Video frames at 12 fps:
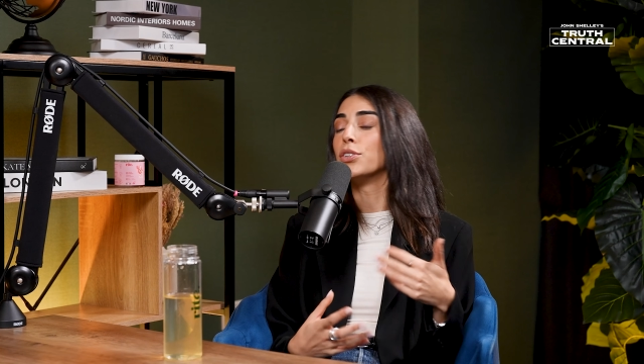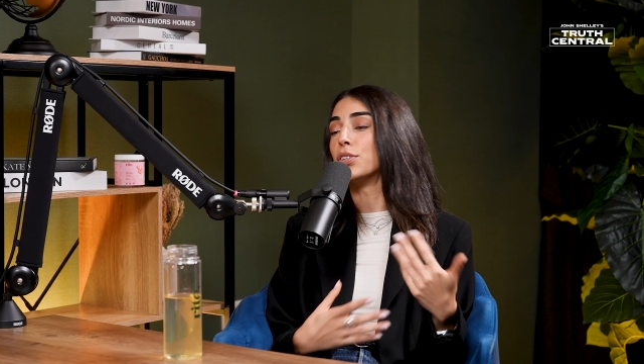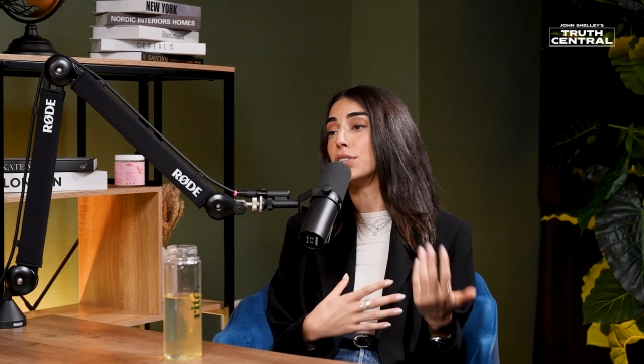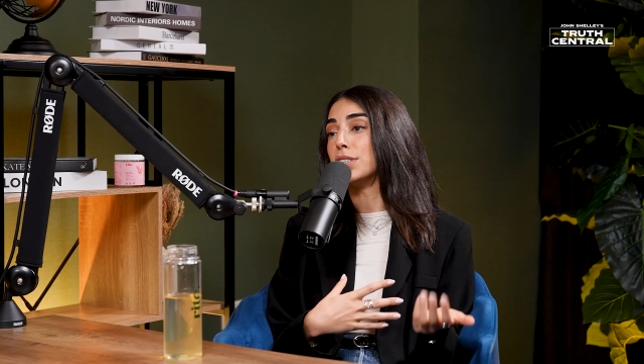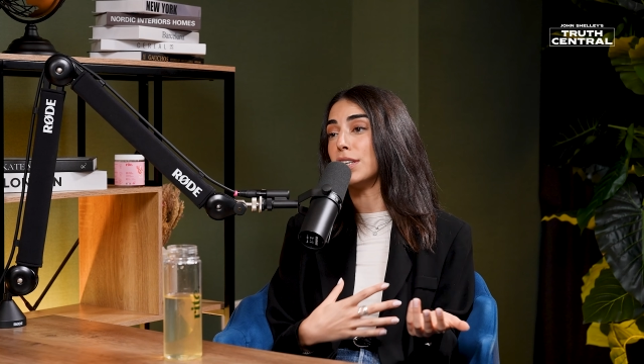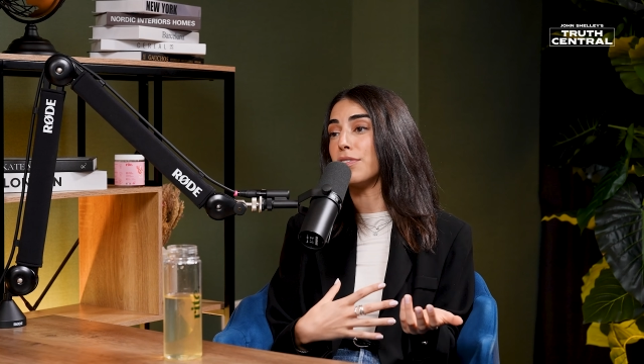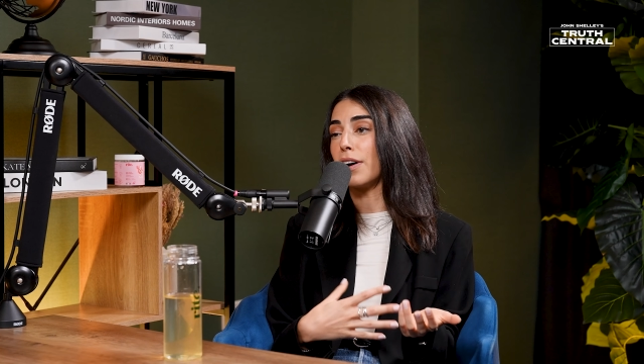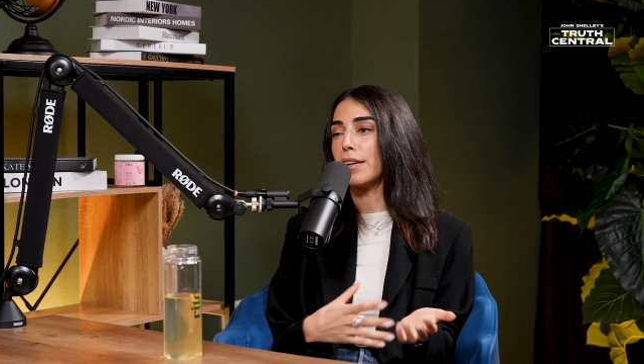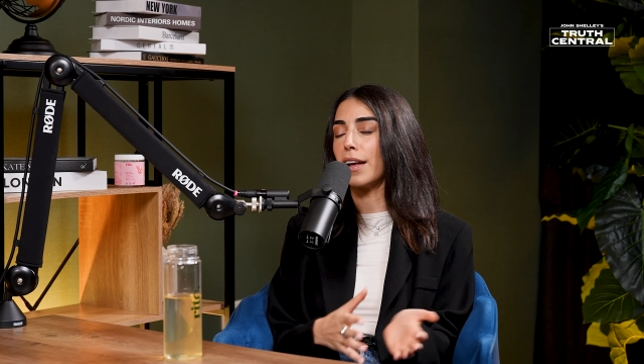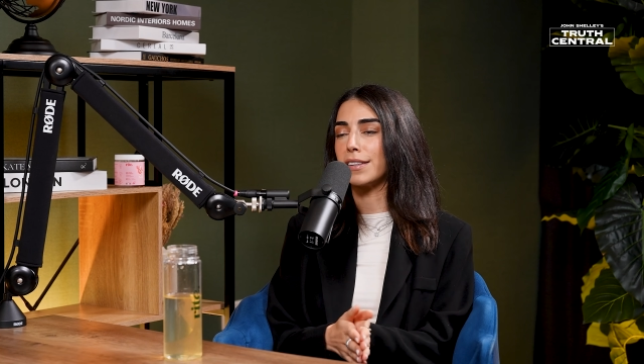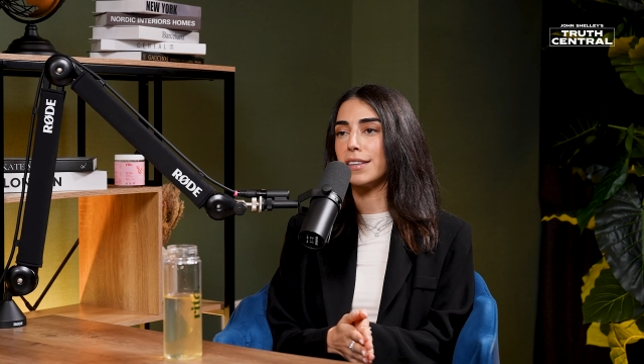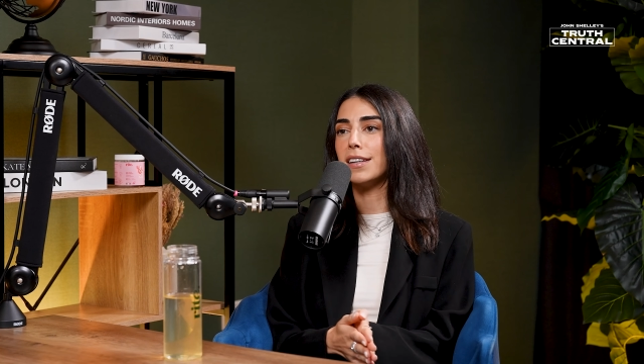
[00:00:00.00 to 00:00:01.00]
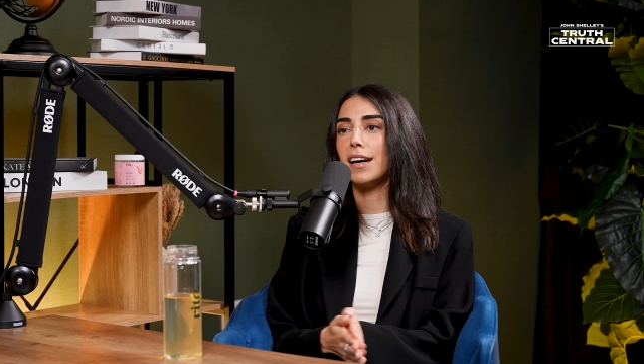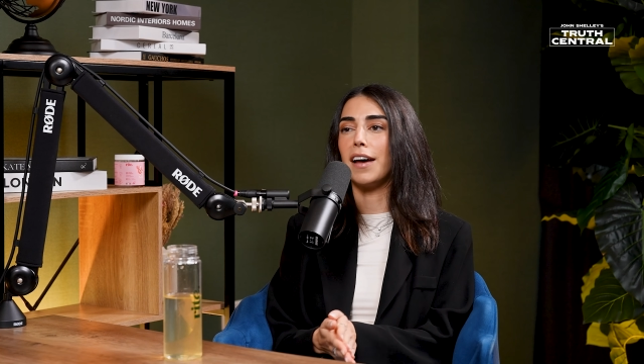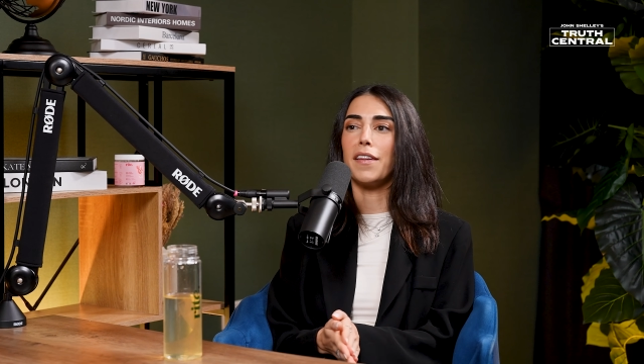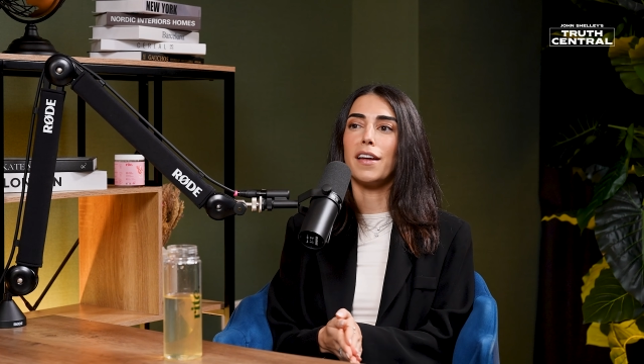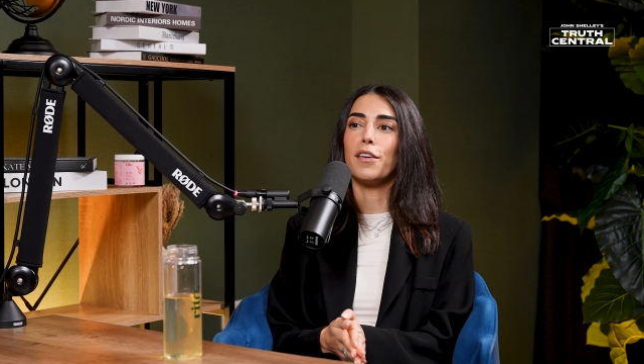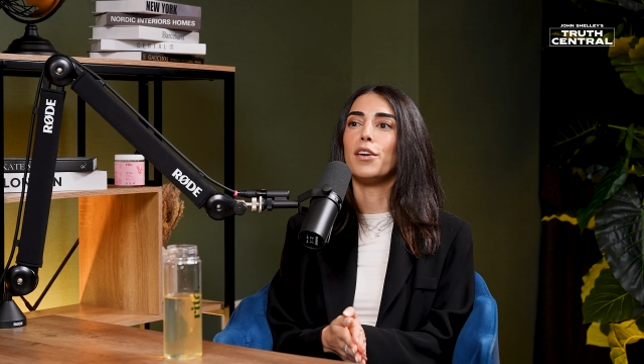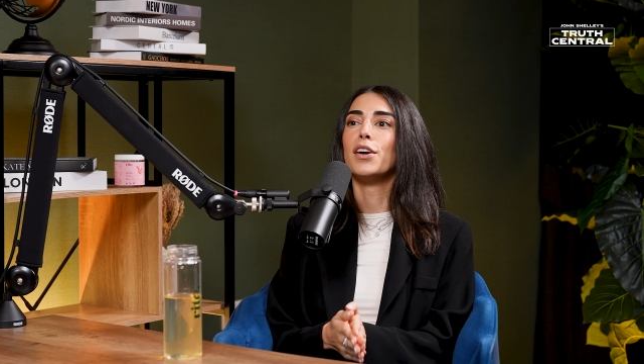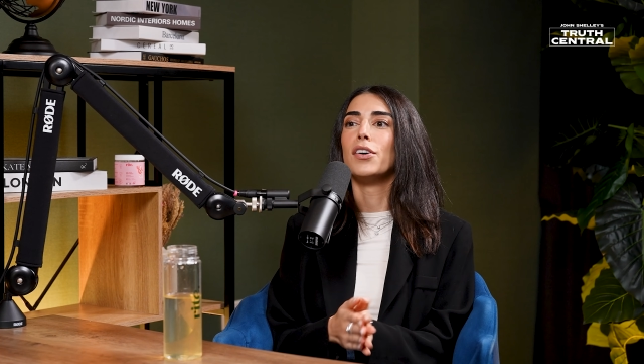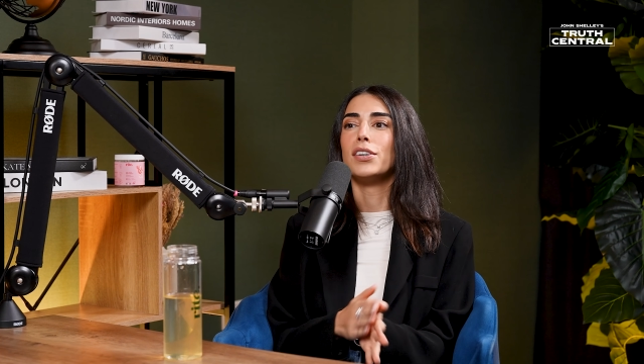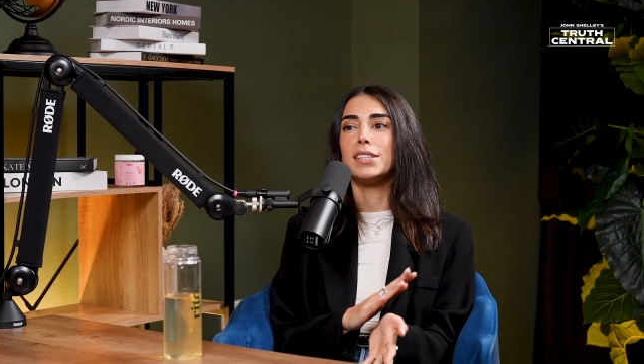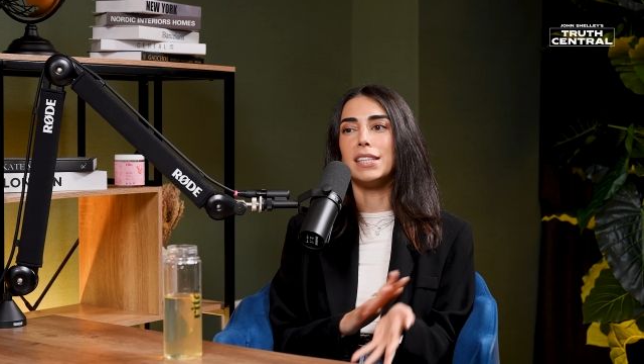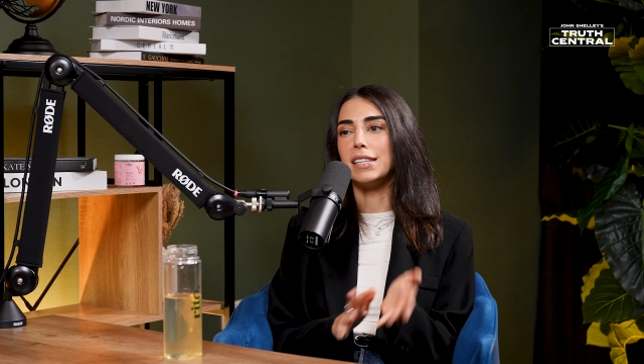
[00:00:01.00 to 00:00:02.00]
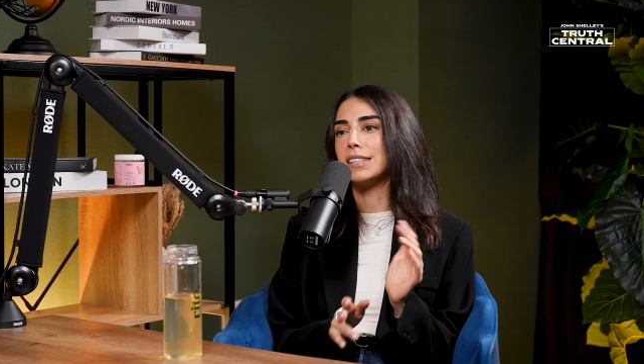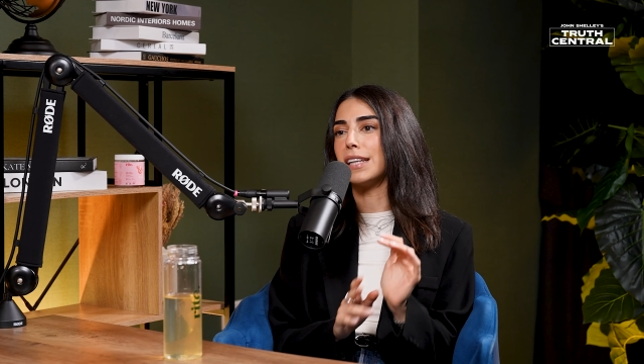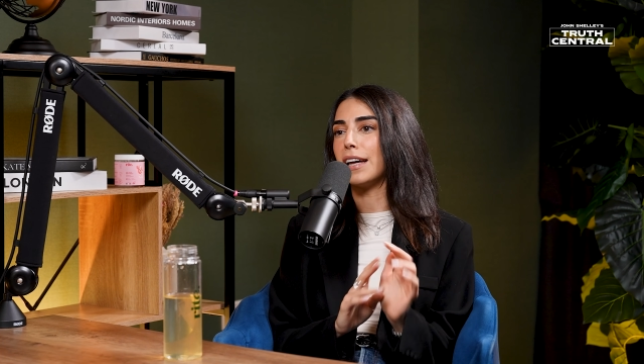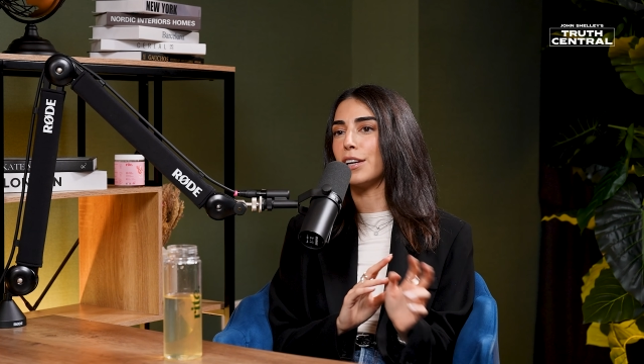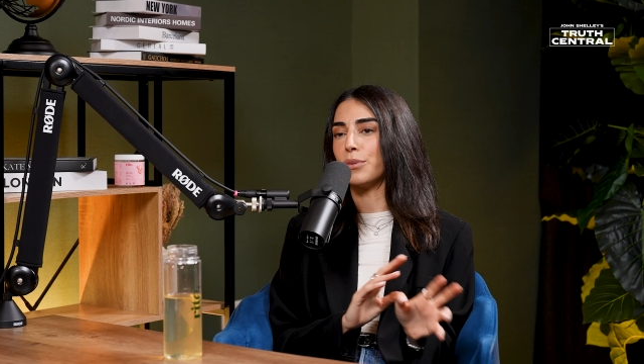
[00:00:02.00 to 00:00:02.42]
to see if I liked it. And then since then,